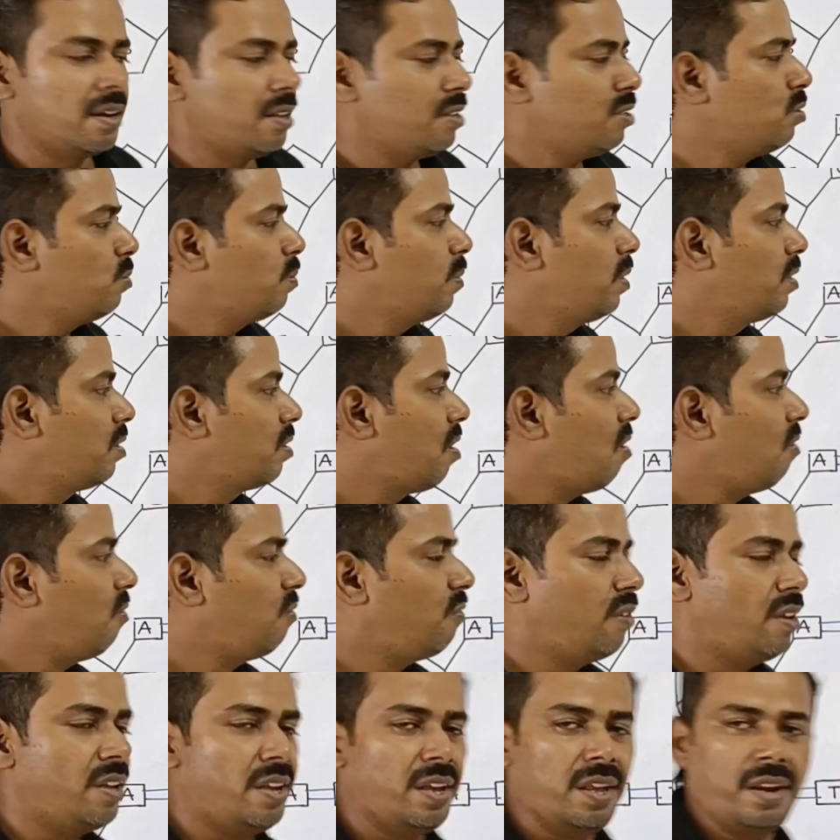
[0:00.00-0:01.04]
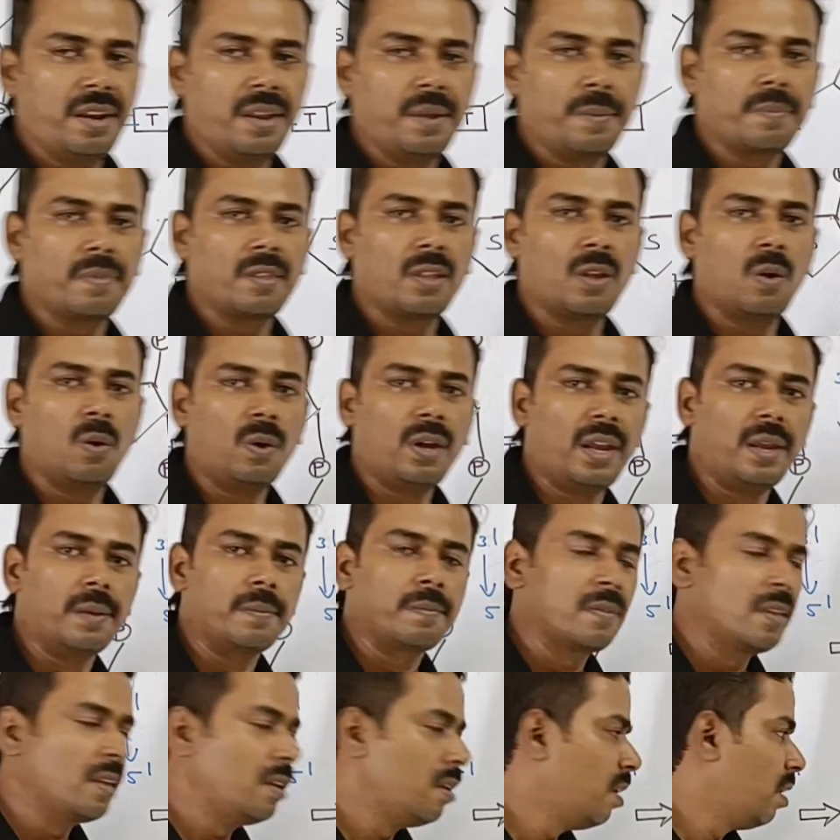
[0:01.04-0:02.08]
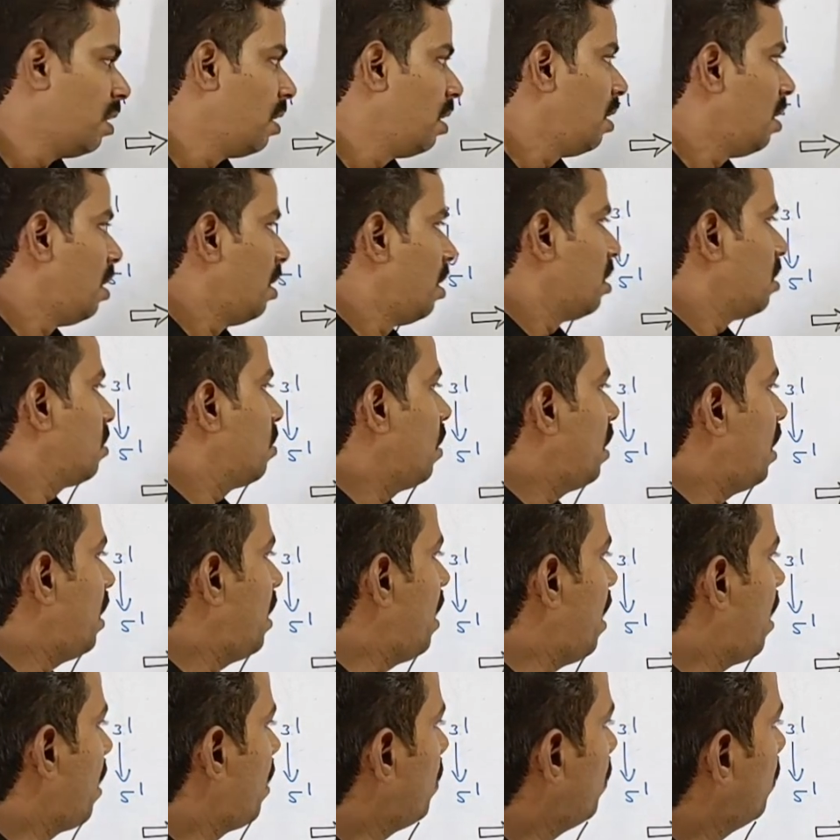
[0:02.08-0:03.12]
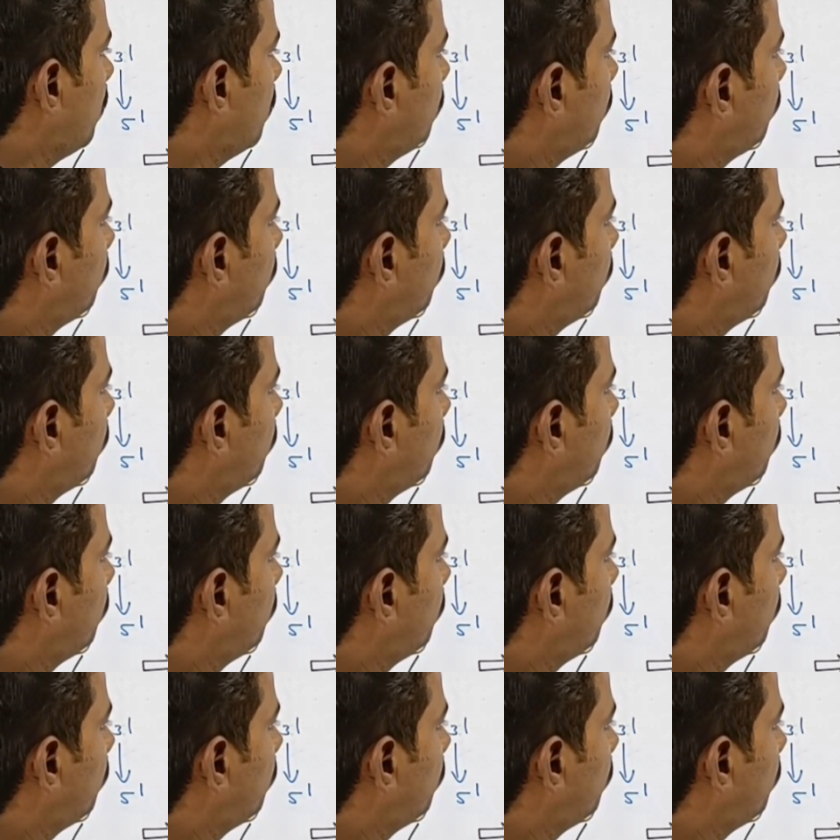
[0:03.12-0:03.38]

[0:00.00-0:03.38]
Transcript: arrangement of DNA. Okay, so here